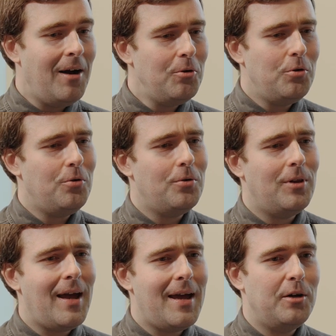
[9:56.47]
how do you
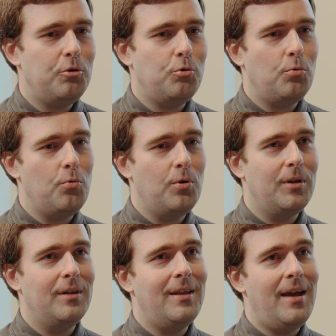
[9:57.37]
like
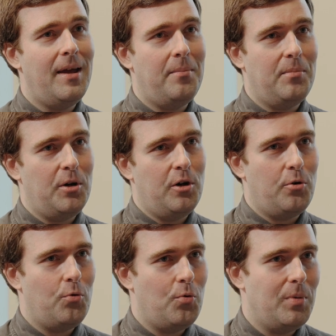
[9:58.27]
to name
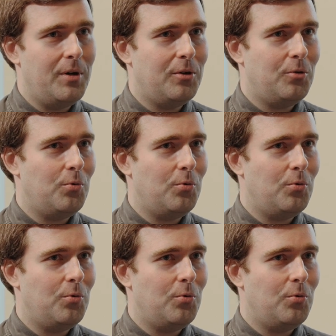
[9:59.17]
Ruby,